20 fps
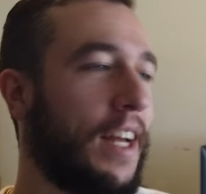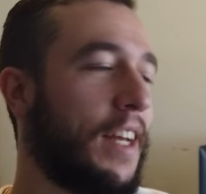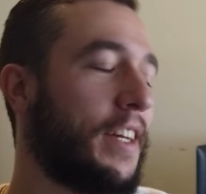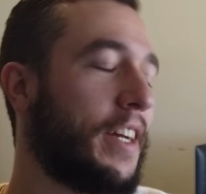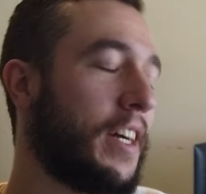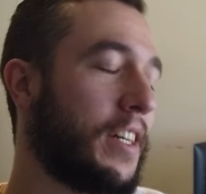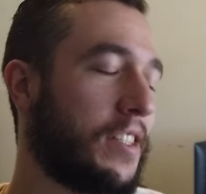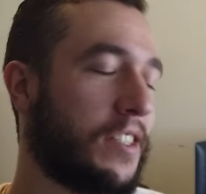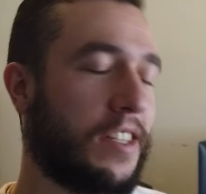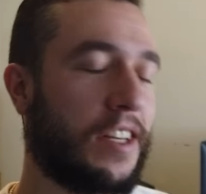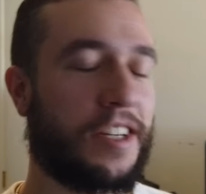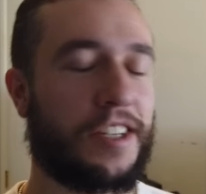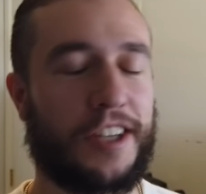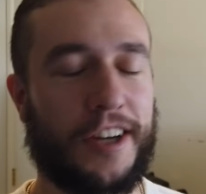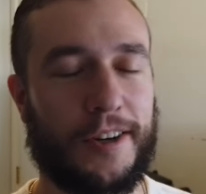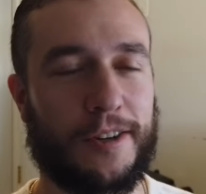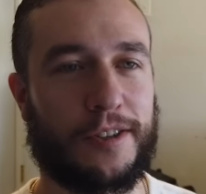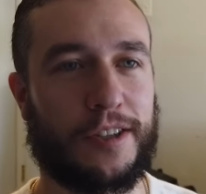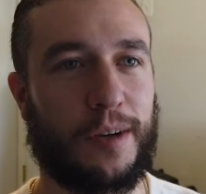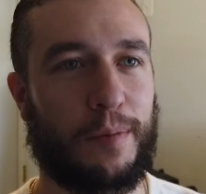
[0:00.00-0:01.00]
Yes, they
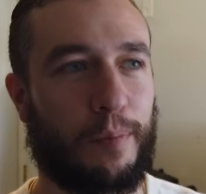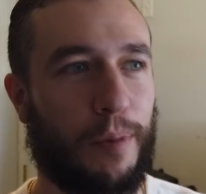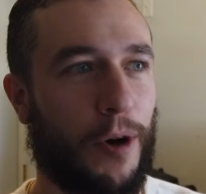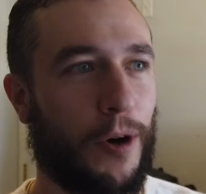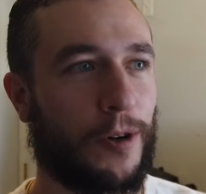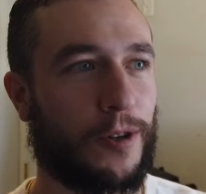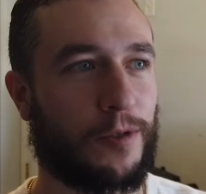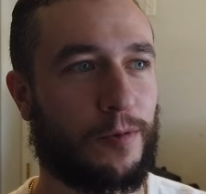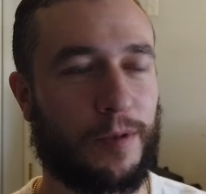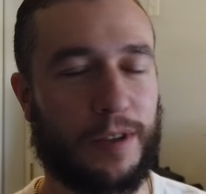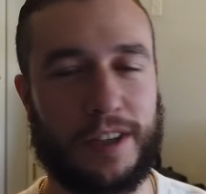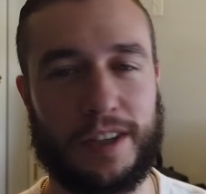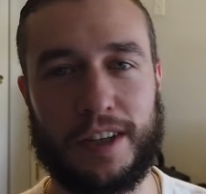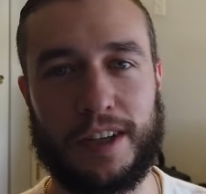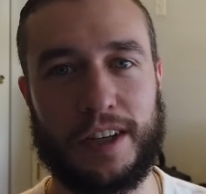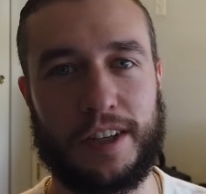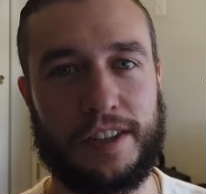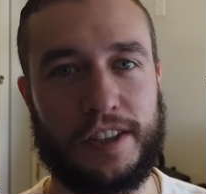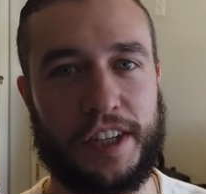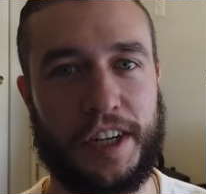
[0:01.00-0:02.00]
share some parts with
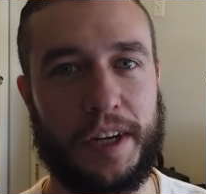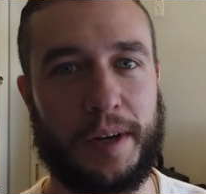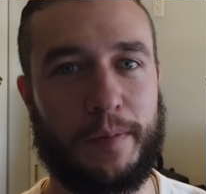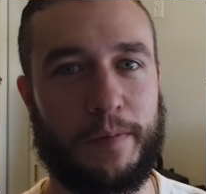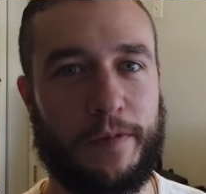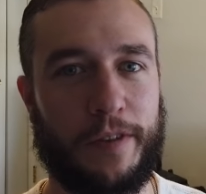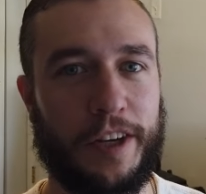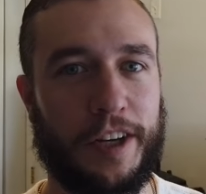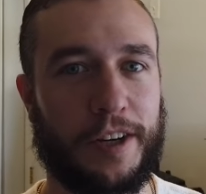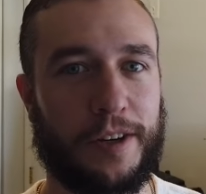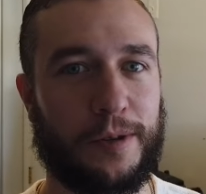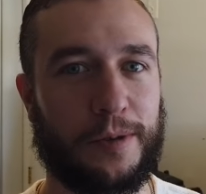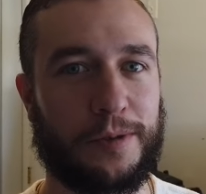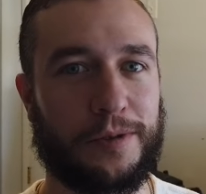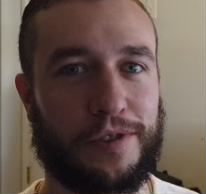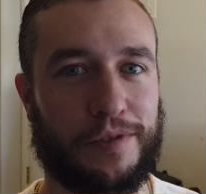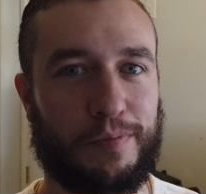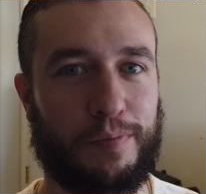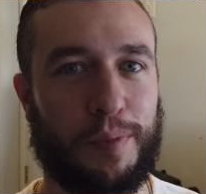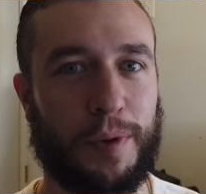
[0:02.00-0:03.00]
GM
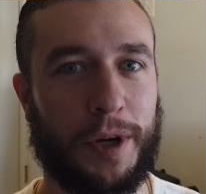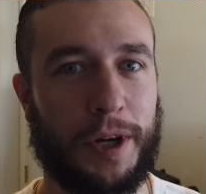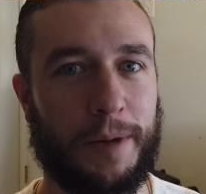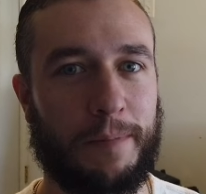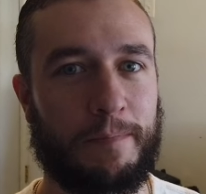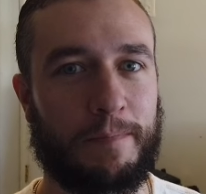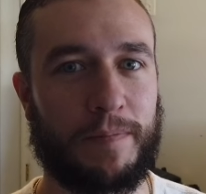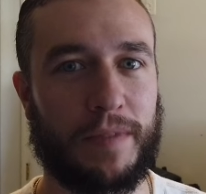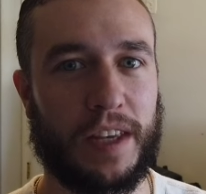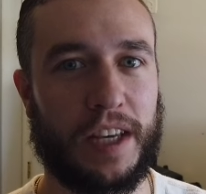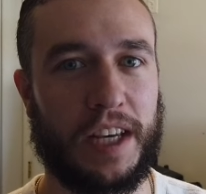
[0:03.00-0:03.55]
vehicles, but